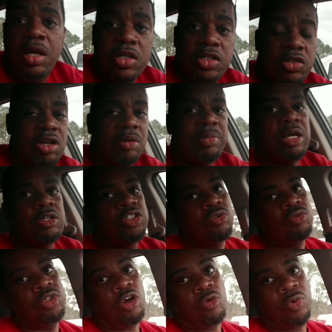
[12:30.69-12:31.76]
It's all about
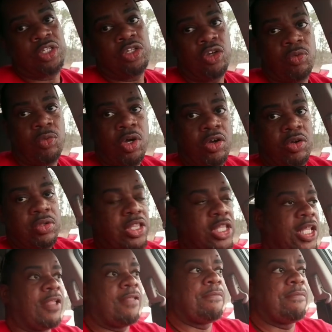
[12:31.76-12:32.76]
you knowing your worth.